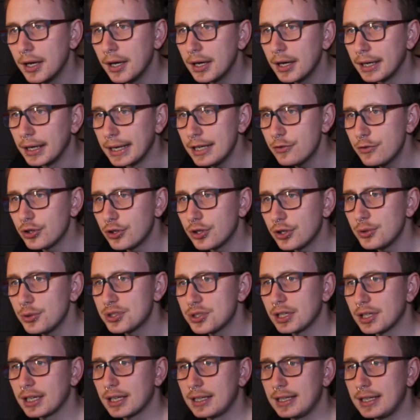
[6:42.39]

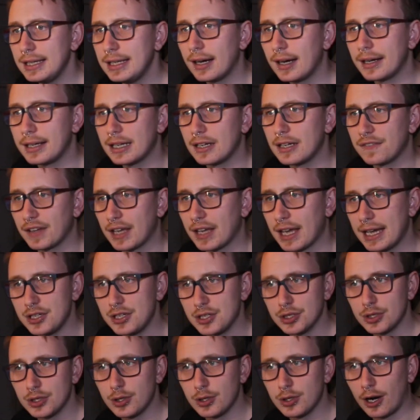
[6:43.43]
"Introducing
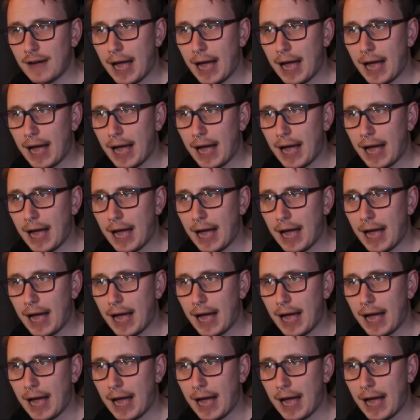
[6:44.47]
de-identification of